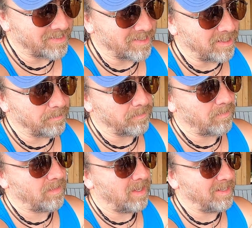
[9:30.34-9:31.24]
nice, um,
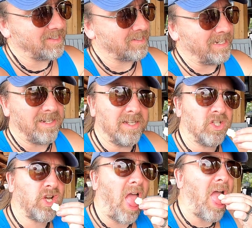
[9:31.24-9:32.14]
a nice light
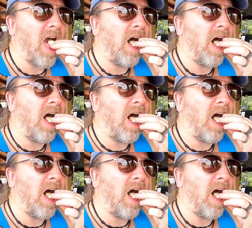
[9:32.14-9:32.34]
lunch.